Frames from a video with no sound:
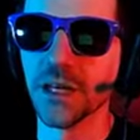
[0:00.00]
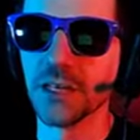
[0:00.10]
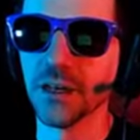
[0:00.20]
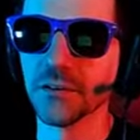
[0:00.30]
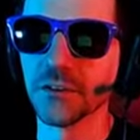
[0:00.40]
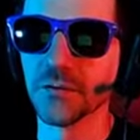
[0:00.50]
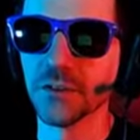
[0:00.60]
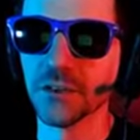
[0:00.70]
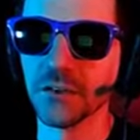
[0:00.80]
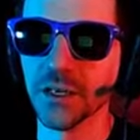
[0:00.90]
characters will
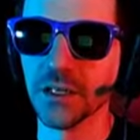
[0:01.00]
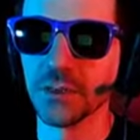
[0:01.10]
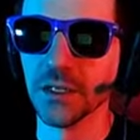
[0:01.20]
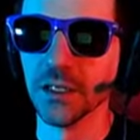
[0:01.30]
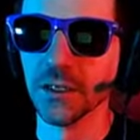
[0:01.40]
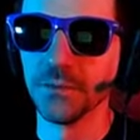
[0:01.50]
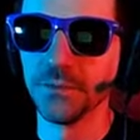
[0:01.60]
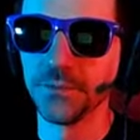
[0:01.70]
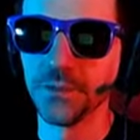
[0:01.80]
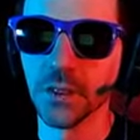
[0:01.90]
just straight up kill it.
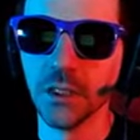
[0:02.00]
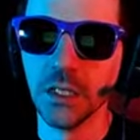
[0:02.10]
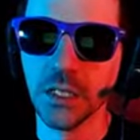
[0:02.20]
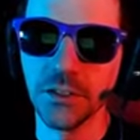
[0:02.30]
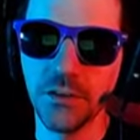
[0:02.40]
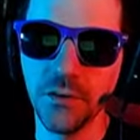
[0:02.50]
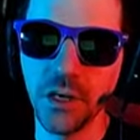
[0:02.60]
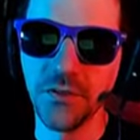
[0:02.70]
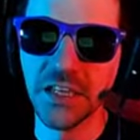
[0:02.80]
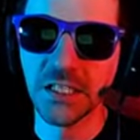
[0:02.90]
Let's do it
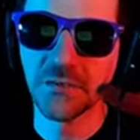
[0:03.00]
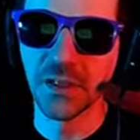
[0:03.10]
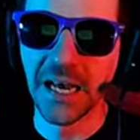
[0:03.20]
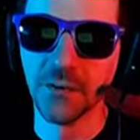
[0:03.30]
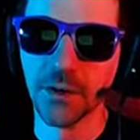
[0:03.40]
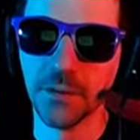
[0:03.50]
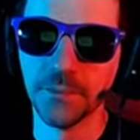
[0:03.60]
on this flower.